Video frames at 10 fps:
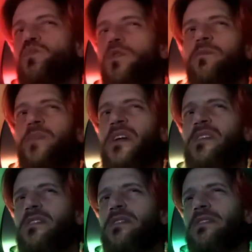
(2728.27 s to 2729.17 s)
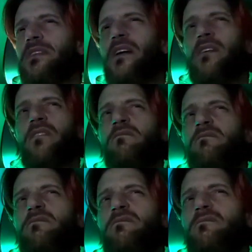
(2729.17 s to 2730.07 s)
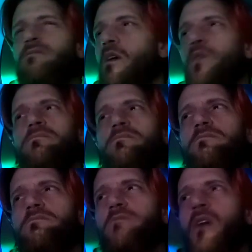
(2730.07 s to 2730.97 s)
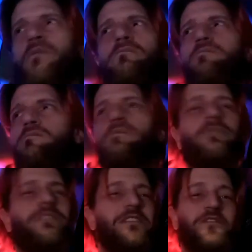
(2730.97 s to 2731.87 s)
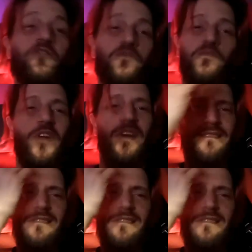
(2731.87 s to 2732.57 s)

World peace? I don't know. No. It's just money.